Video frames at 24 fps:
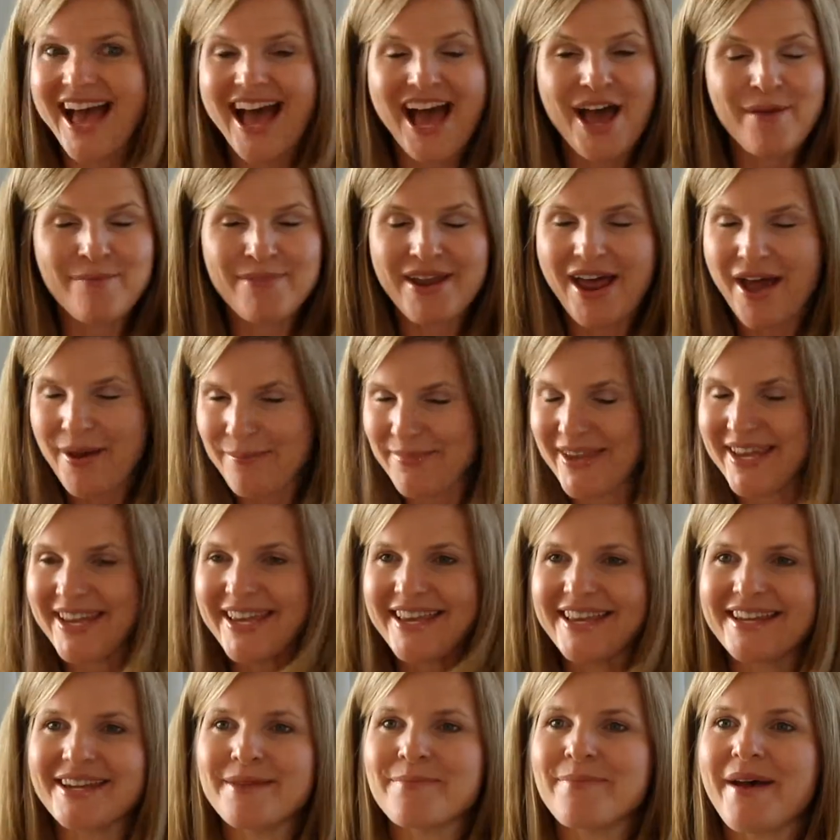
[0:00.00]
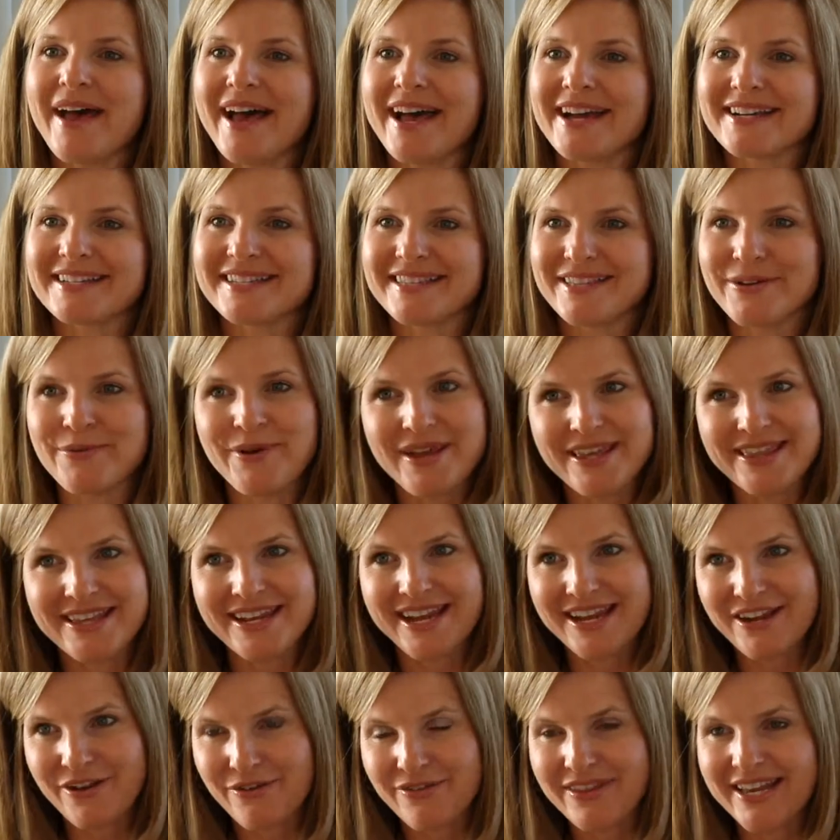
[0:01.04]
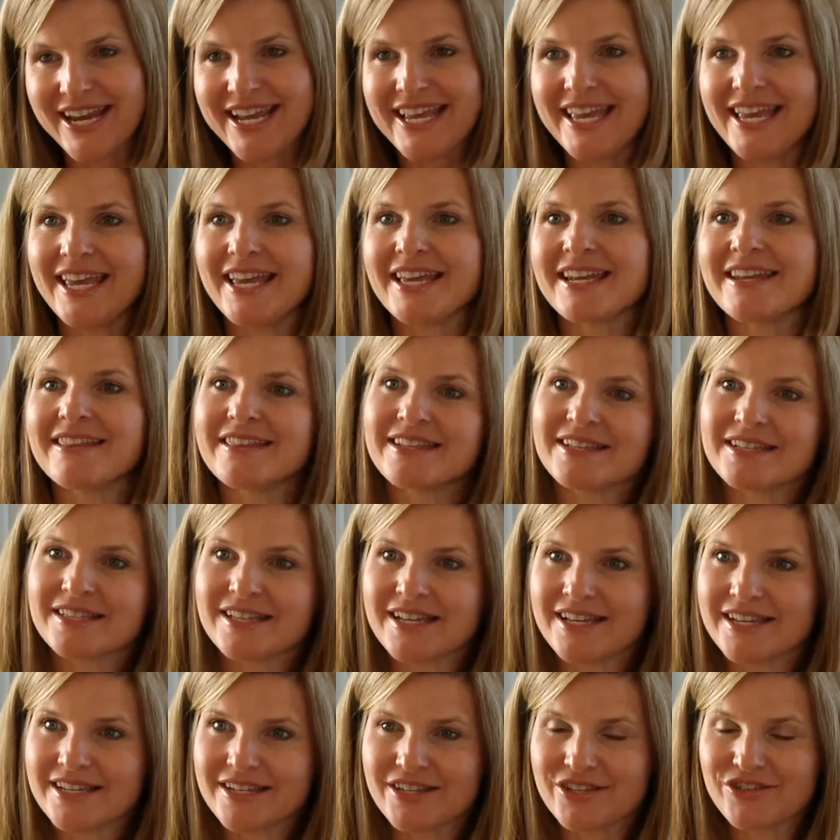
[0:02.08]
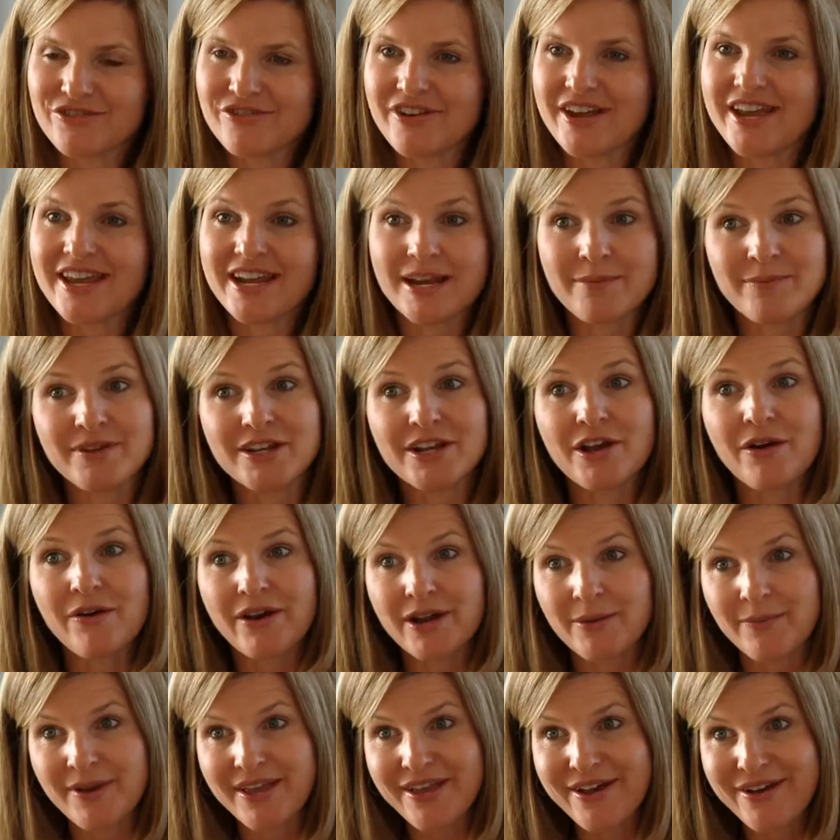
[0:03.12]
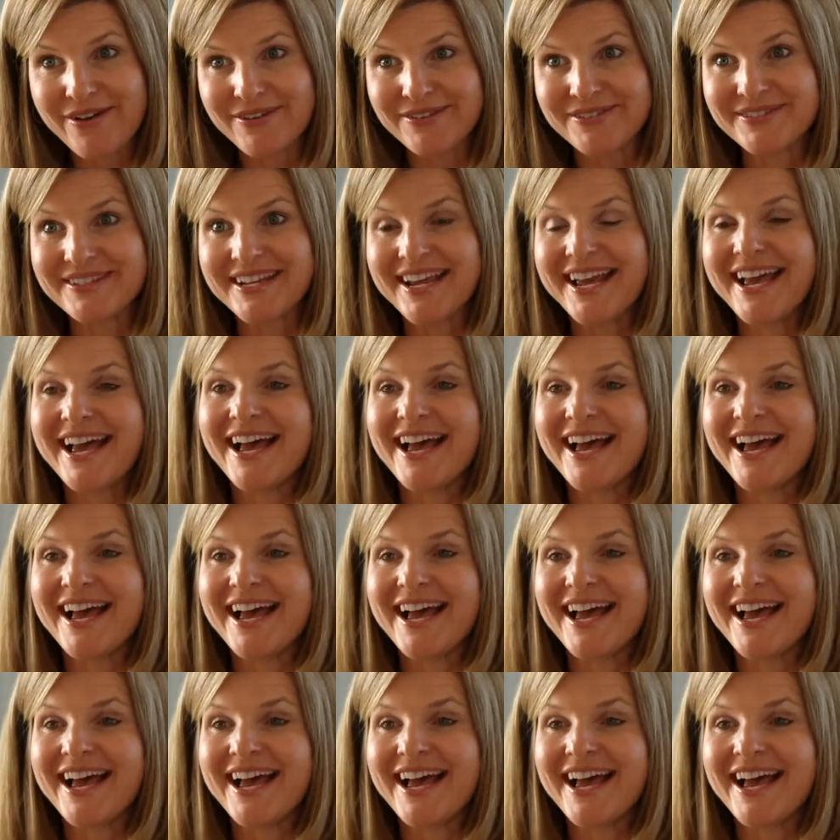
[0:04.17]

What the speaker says: I'm not making an impact the way that I know that I can in this industry, and I'm going to go out on my own.